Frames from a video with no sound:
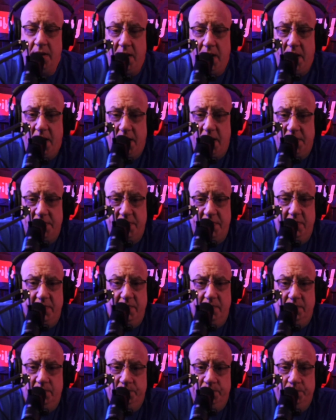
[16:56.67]
And
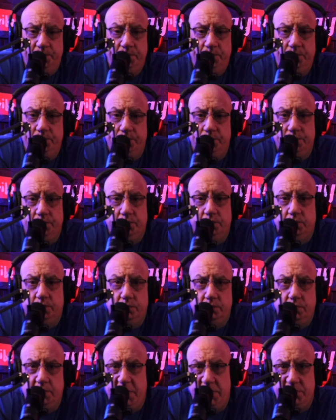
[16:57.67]

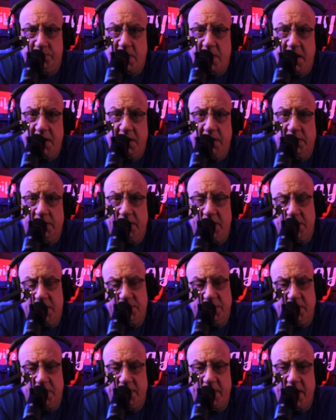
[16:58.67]
he's ready to lead. He's
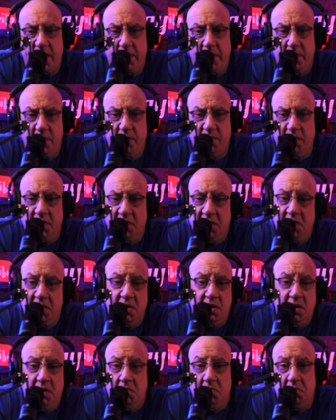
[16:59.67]
going to take over.
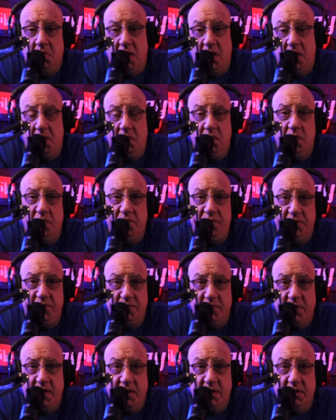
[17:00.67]
I don't know if he's
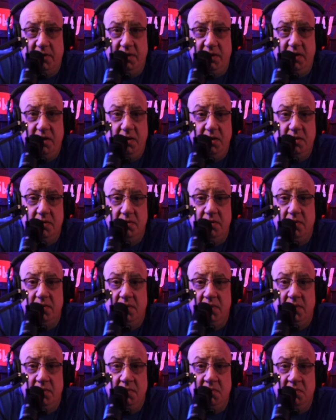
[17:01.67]
ready to lead.
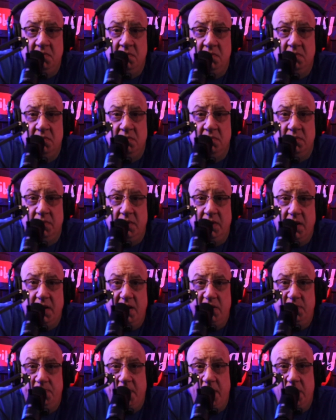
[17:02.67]
The
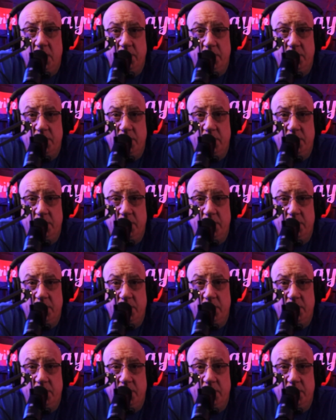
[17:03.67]
guy's been a